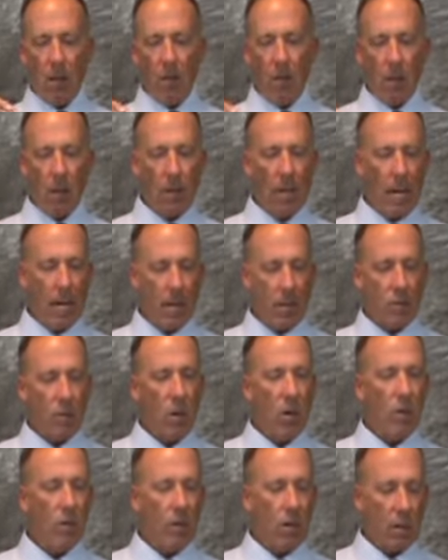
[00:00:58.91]
what line
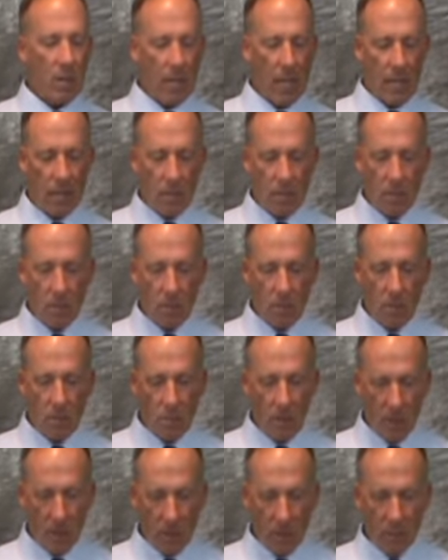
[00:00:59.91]
it's over, and that's
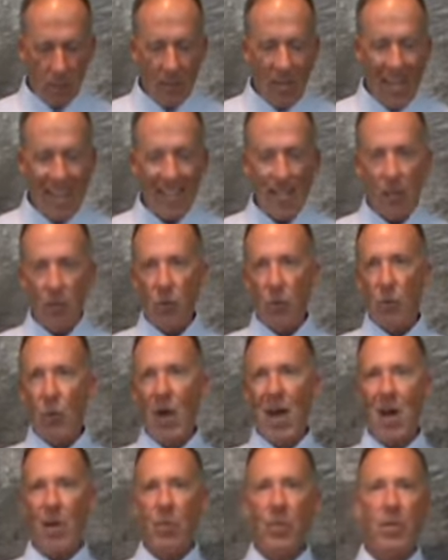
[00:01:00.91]
what is flatted
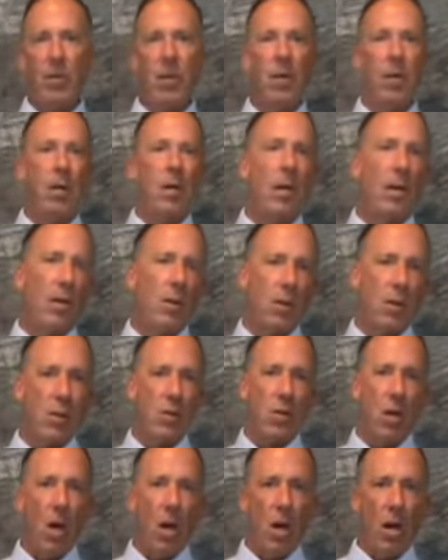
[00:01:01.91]
throughout the
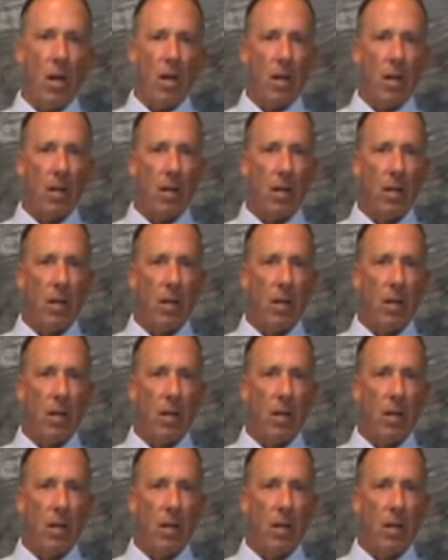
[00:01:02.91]
song.